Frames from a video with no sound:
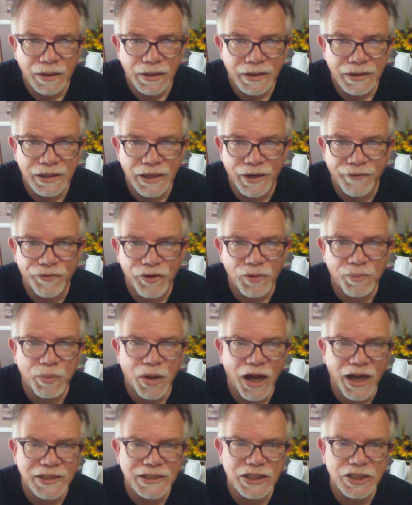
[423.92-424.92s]
If your
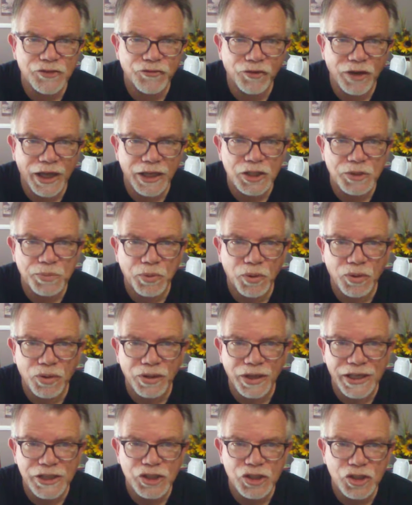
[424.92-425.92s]
boss is flexible
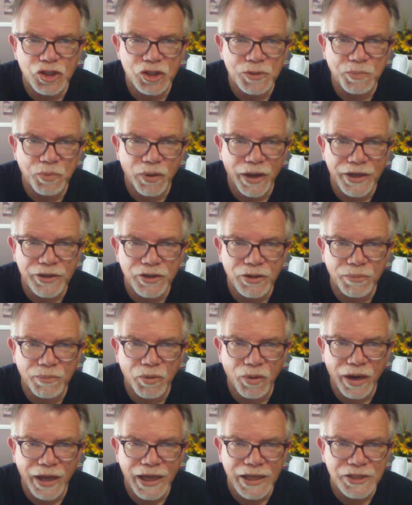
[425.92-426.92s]
and lets you spread your
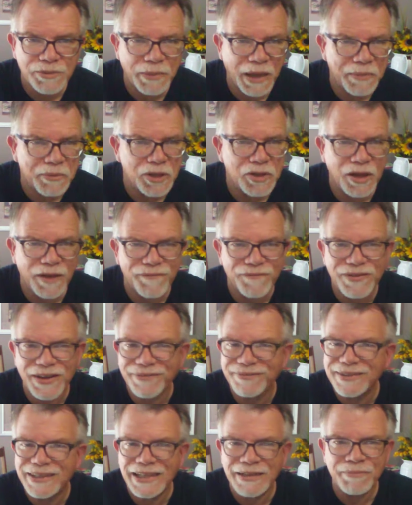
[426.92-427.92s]
breaks, maybe you get
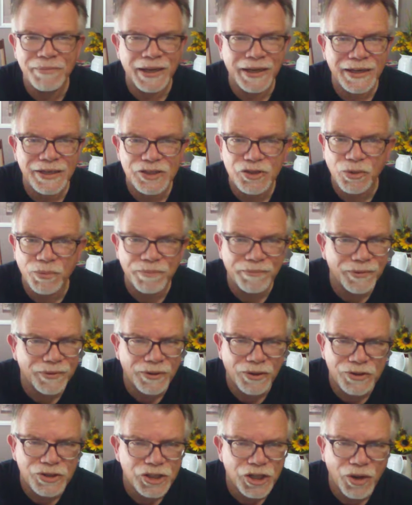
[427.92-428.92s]
15 minutes
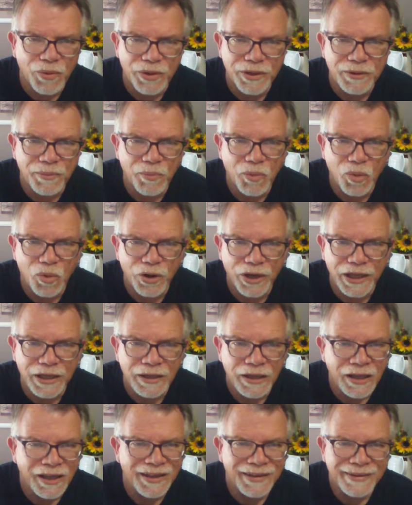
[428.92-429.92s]
or so in the
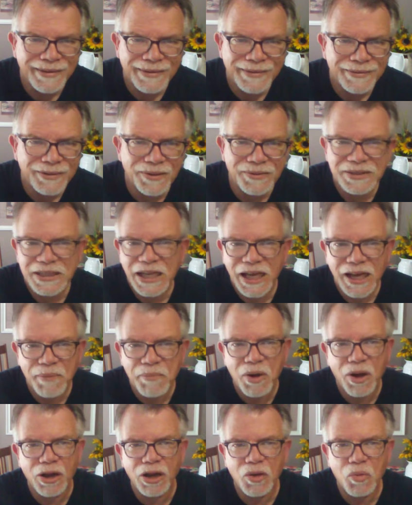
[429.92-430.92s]
morning. Don't take
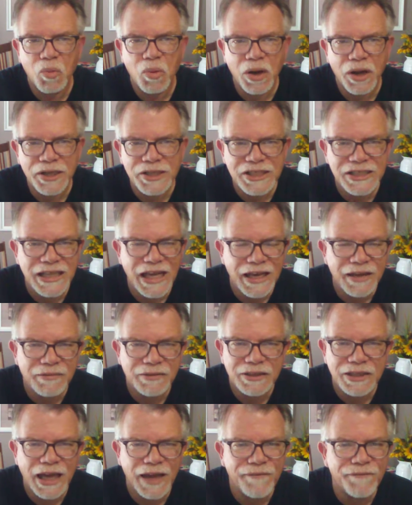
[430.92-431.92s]
them all at once.
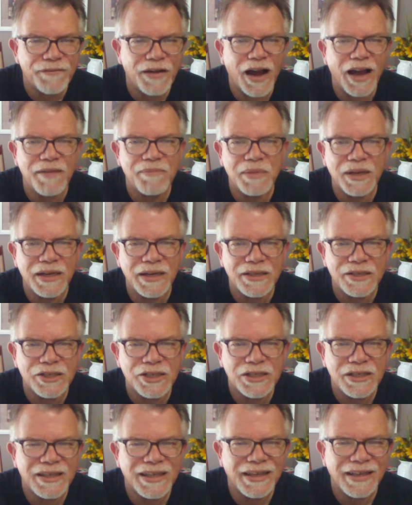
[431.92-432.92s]
Take 5
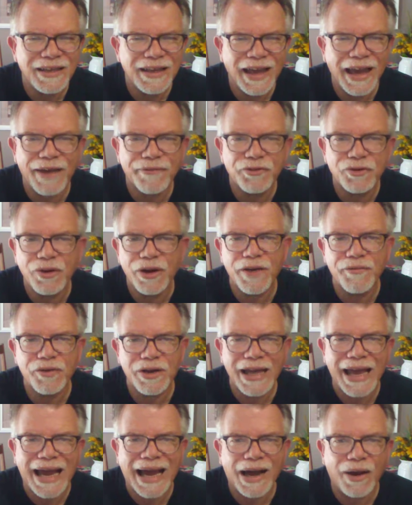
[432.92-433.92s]
minutes after
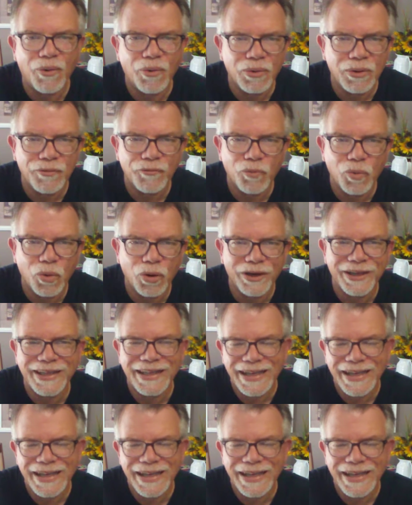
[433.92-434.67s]
every hour of work.